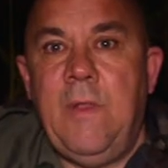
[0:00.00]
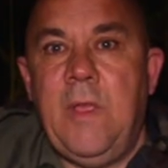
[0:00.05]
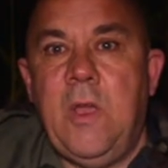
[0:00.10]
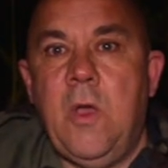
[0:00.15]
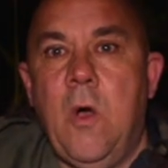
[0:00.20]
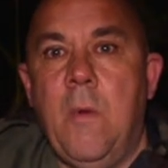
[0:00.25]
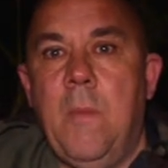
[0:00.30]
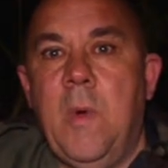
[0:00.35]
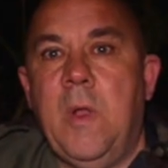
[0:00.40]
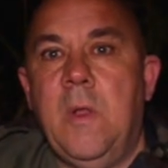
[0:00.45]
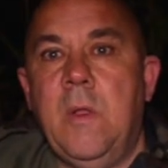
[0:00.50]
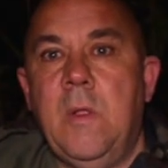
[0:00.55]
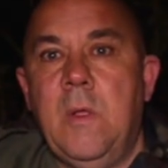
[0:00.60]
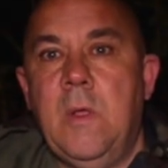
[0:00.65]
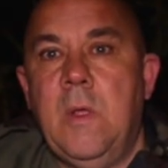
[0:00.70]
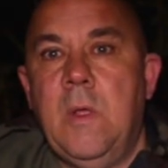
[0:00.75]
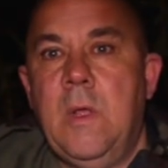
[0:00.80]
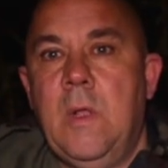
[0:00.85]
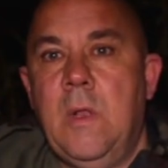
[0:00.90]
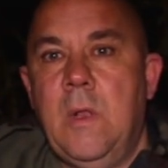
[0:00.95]
well, not
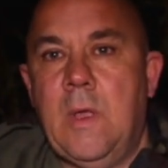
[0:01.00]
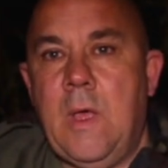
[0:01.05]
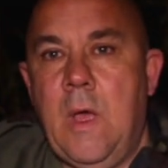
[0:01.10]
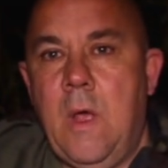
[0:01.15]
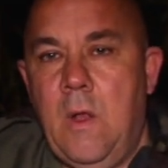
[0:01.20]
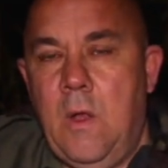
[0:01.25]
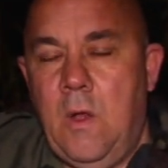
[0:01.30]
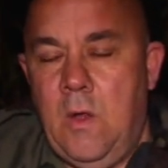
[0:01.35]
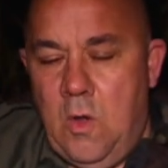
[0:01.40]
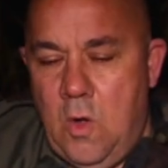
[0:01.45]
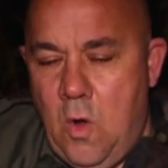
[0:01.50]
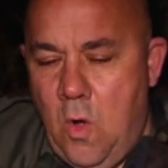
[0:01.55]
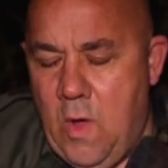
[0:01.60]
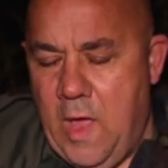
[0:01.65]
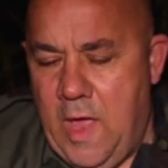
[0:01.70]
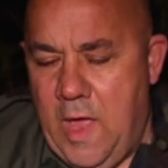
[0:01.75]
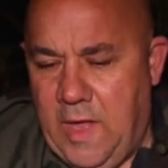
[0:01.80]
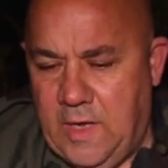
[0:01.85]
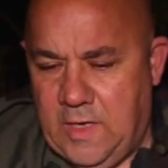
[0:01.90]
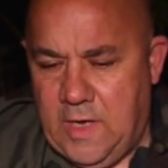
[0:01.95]
little, but
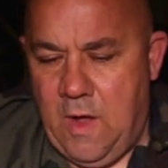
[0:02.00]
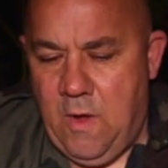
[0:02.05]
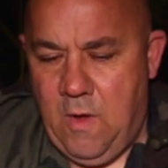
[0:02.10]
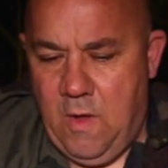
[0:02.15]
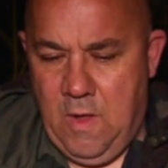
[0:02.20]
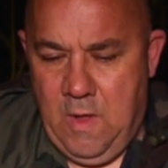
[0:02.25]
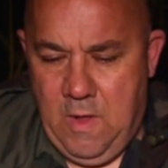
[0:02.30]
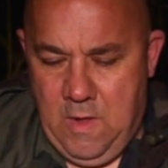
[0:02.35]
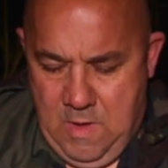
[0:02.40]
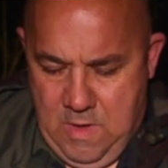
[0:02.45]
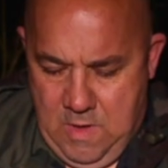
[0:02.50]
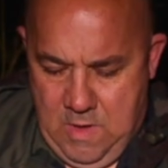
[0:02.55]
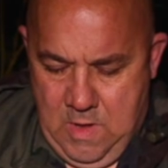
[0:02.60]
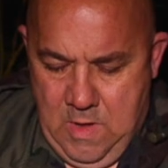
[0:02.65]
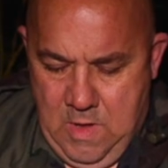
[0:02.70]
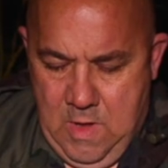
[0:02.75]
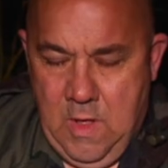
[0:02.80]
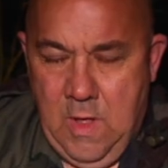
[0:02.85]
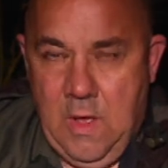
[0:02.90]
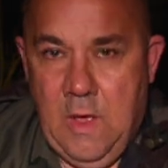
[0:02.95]
nice upper 20
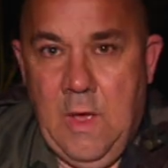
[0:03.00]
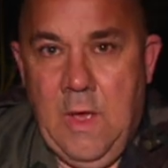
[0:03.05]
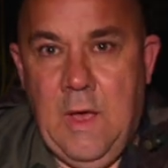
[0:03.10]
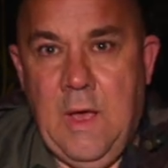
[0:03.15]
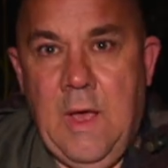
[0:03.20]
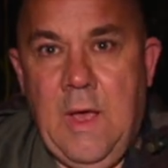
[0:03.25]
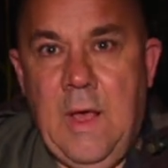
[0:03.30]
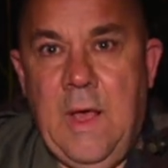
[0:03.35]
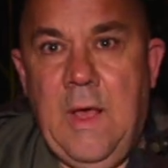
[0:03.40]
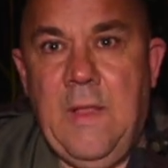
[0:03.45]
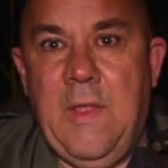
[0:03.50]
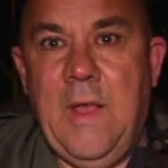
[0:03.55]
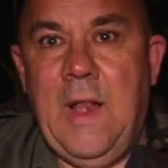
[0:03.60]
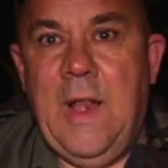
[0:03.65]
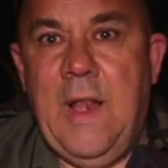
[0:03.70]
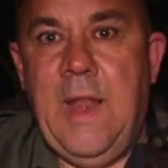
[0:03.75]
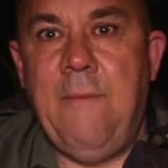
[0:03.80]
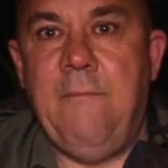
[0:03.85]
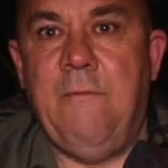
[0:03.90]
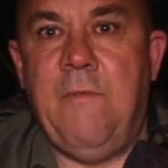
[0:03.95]
common that we had to open
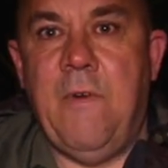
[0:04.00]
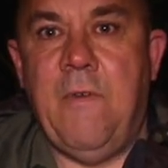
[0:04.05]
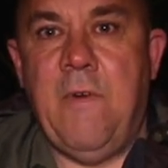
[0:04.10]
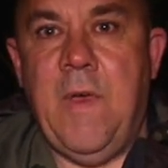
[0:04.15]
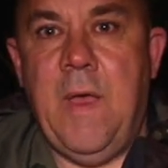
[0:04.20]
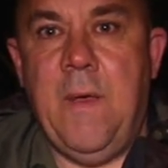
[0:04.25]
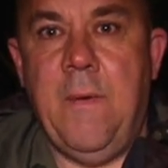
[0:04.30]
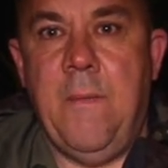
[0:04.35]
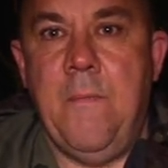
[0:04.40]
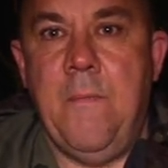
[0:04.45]
up our account.